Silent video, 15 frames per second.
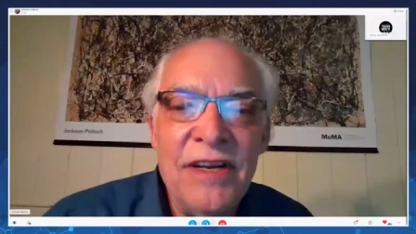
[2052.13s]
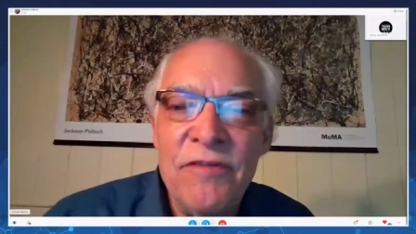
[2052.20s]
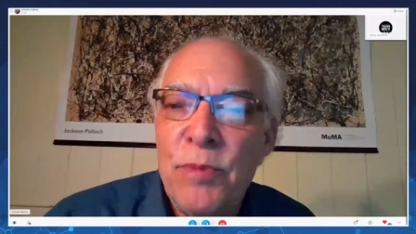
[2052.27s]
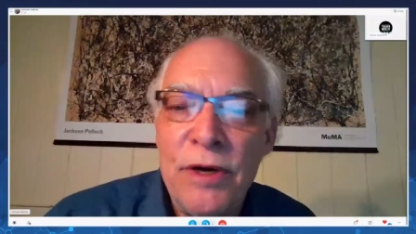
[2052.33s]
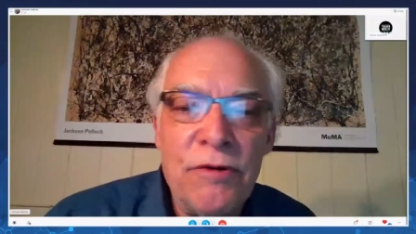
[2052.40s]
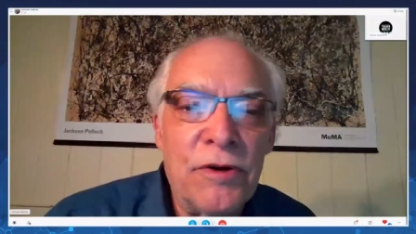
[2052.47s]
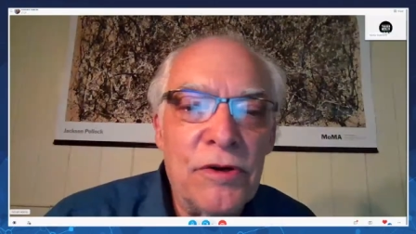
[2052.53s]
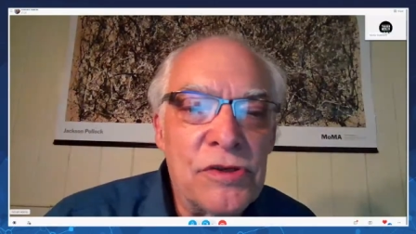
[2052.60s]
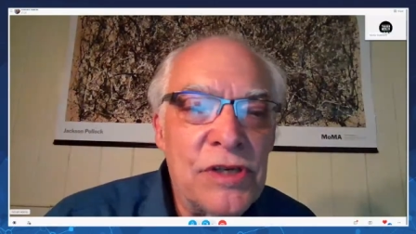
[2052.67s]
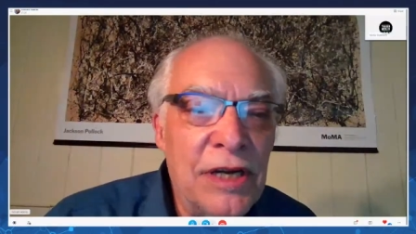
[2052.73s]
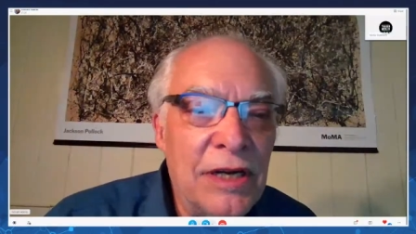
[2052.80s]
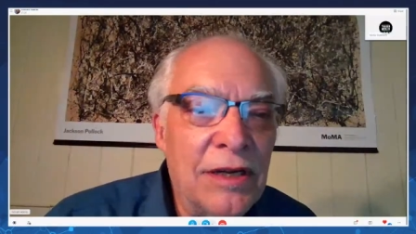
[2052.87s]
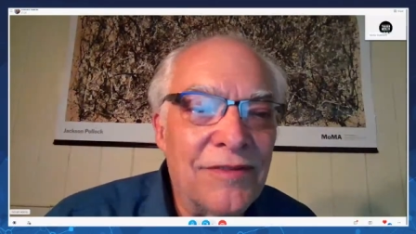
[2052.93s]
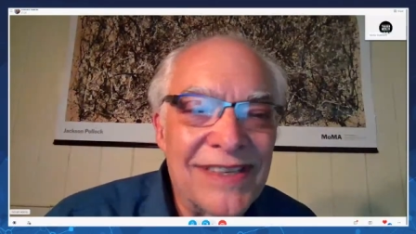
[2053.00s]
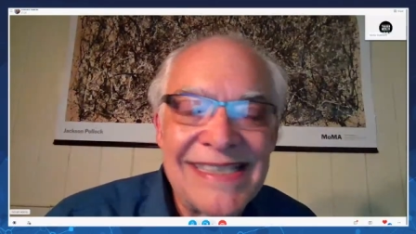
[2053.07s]
better
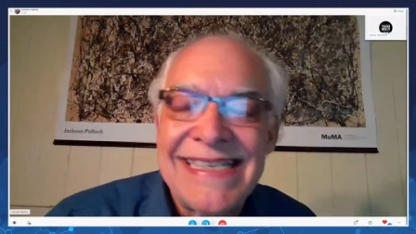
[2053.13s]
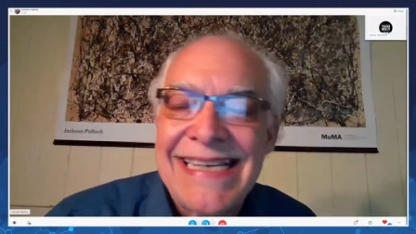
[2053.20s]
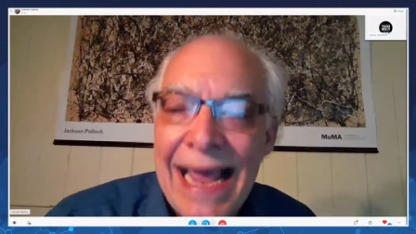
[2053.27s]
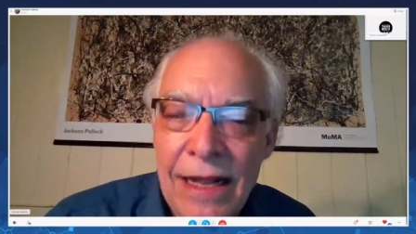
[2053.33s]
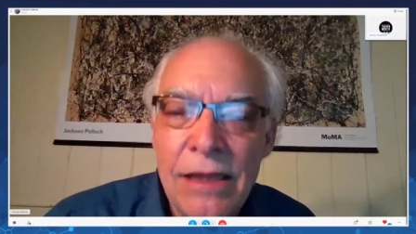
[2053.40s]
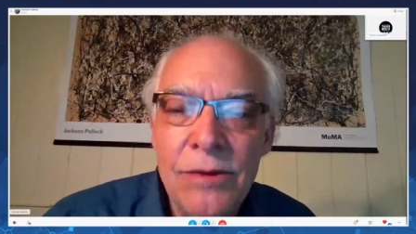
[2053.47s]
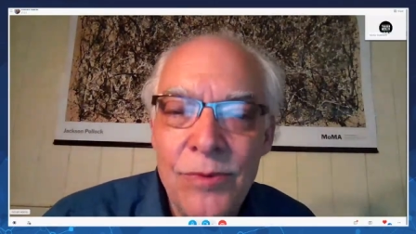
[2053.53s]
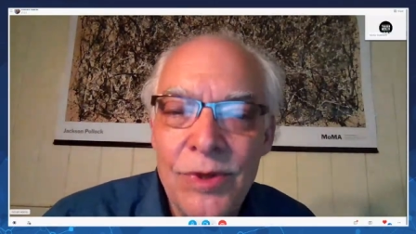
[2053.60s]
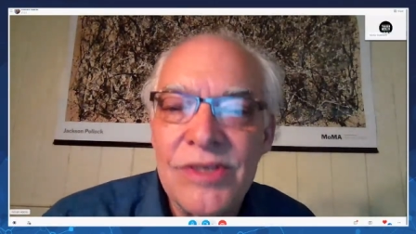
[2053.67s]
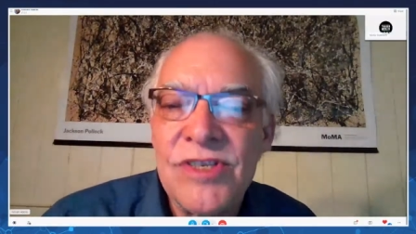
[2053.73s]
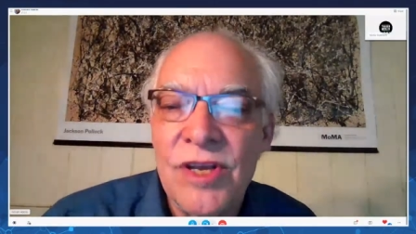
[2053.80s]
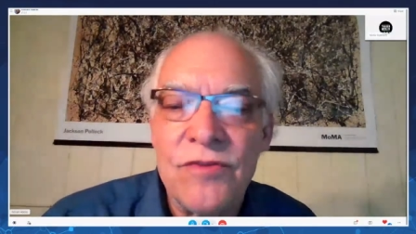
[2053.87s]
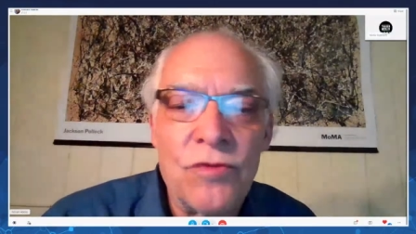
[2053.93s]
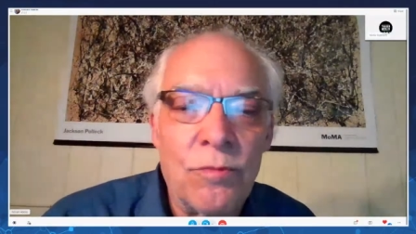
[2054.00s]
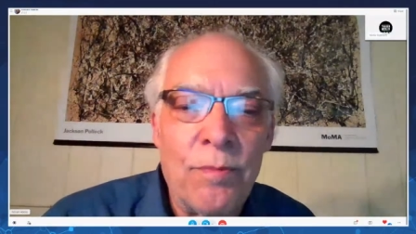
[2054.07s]
understanding of exactly what
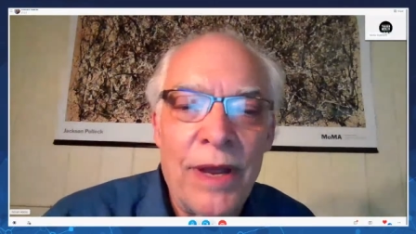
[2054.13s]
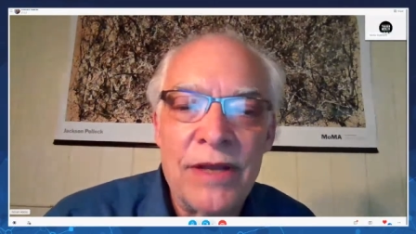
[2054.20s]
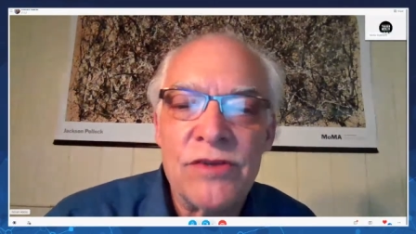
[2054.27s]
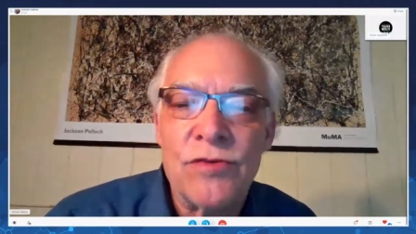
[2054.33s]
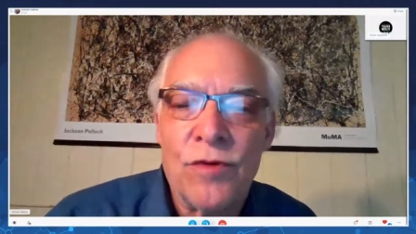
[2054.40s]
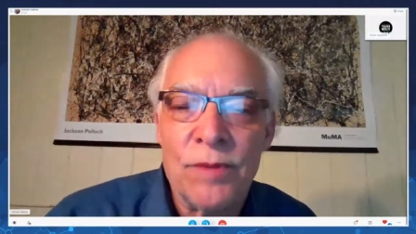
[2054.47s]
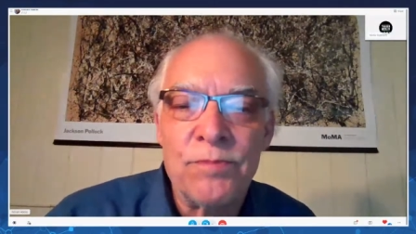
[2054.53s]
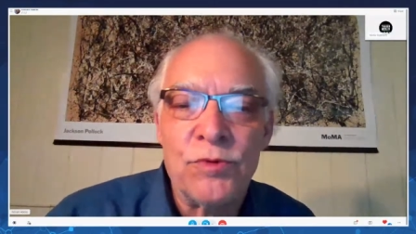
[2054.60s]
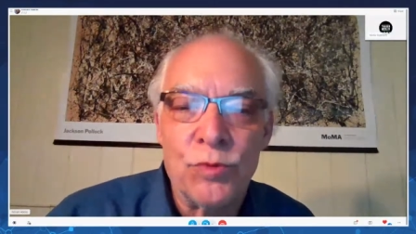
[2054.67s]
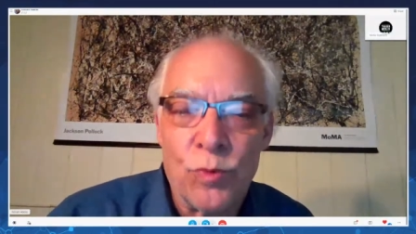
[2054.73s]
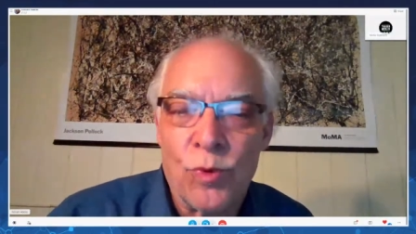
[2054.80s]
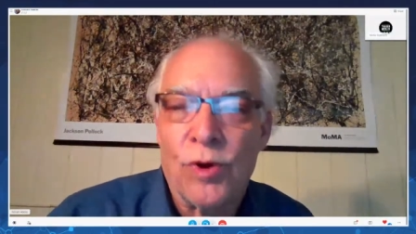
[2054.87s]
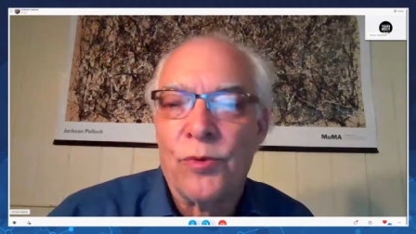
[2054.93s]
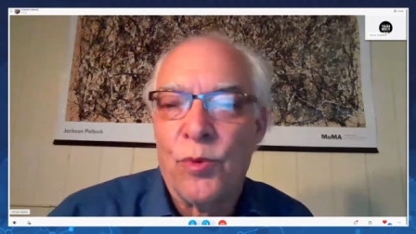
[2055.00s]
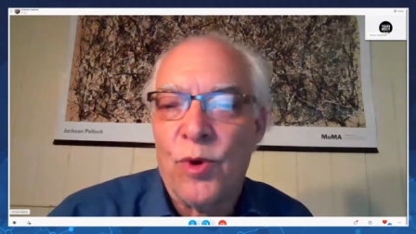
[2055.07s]
central banks are up to
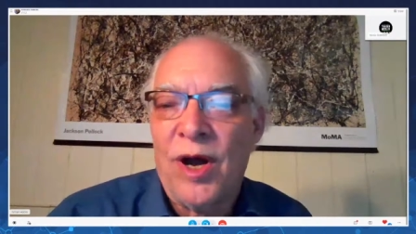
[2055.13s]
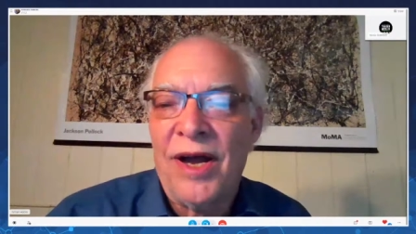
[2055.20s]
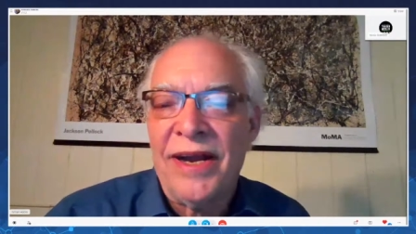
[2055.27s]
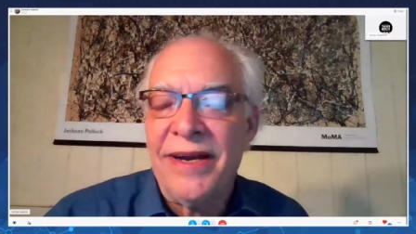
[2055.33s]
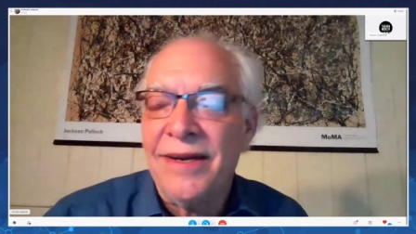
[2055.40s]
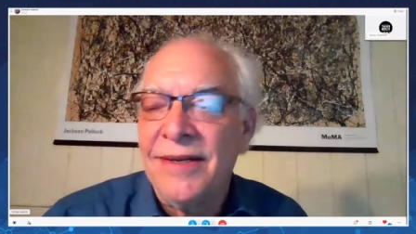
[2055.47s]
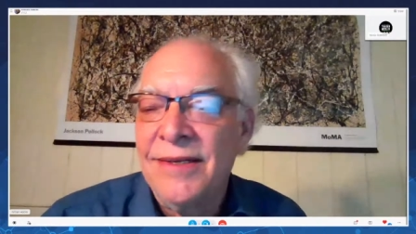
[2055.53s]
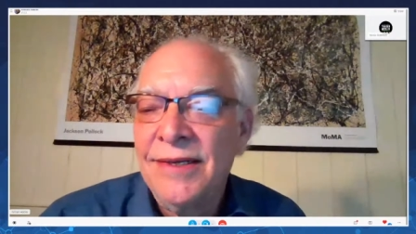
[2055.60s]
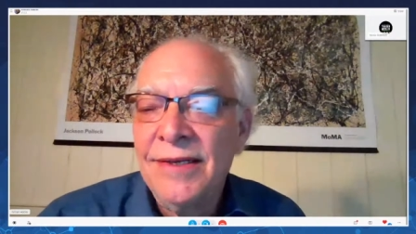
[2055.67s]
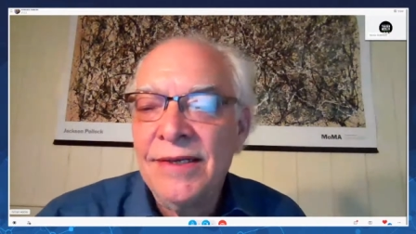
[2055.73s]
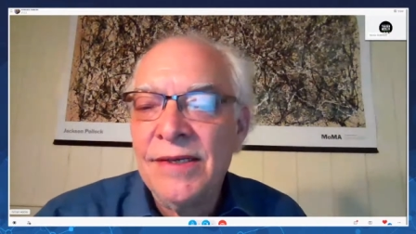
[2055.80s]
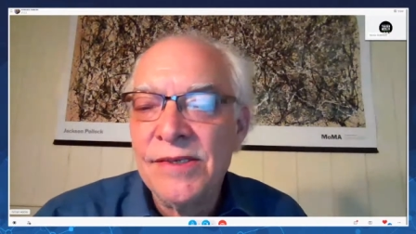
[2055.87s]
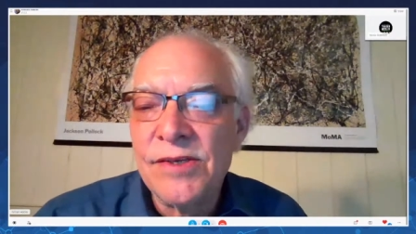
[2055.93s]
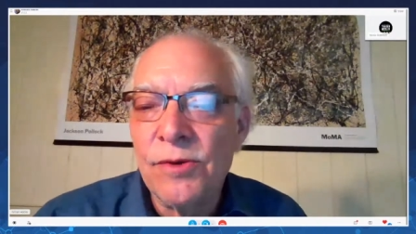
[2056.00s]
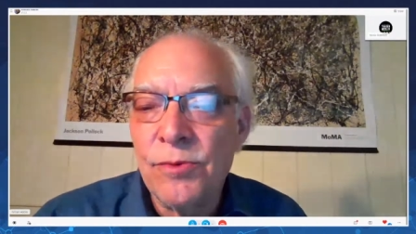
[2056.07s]
worldwide. Mm-hmm.
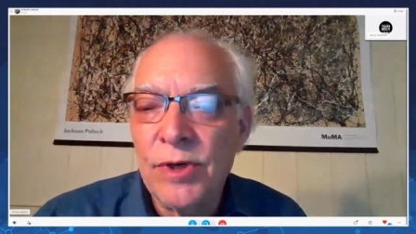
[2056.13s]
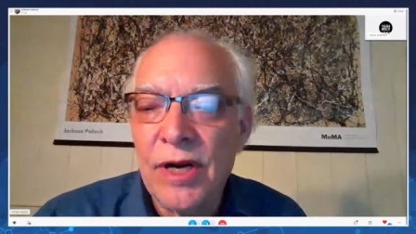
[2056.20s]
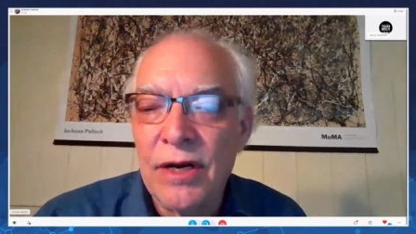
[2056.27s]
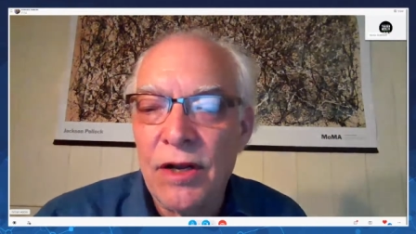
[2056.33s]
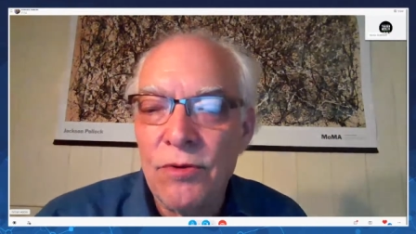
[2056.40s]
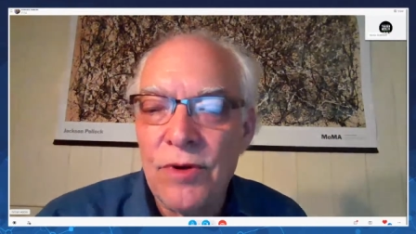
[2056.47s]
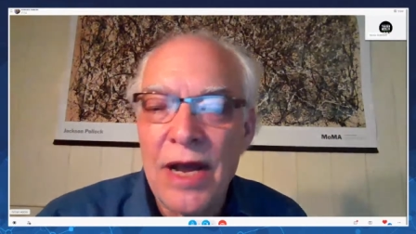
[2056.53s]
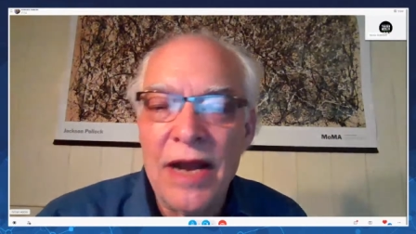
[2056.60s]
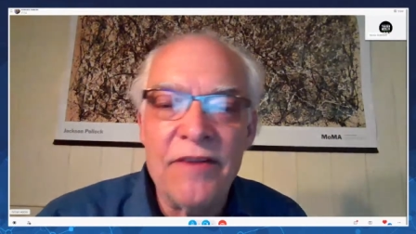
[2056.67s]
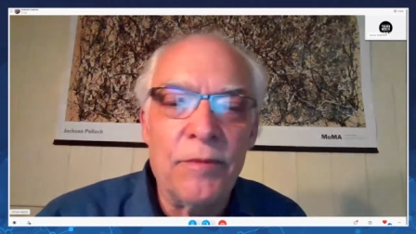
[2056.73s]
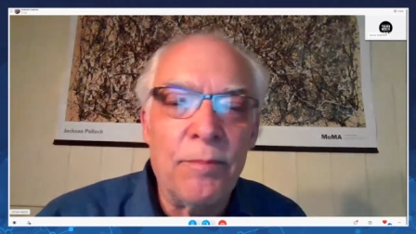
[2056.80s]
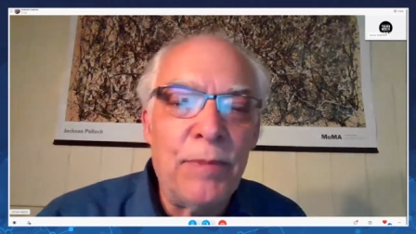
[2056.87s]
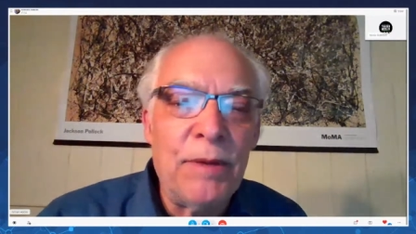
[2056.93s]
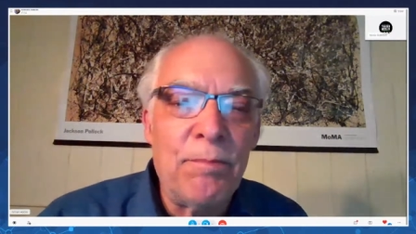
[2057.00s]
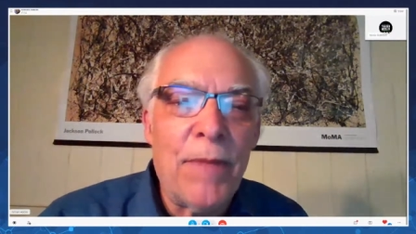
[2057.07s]
So we're going to go kind of a
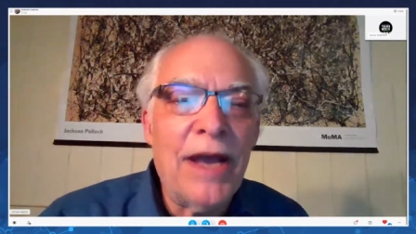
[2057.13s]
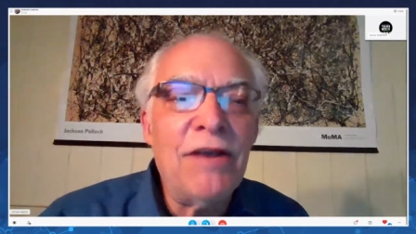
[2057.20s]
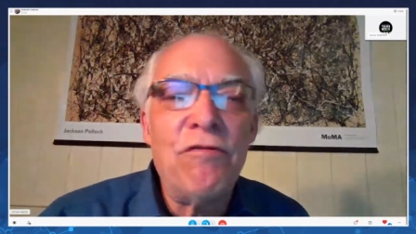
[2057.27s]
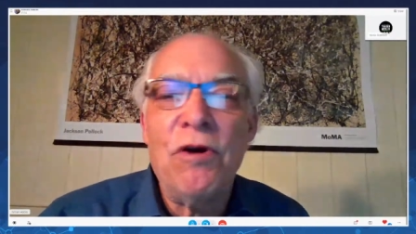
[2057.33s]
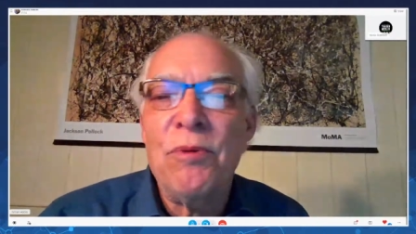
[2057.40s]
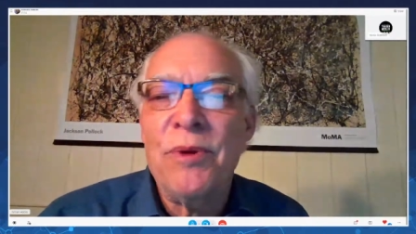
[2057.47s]
bit micro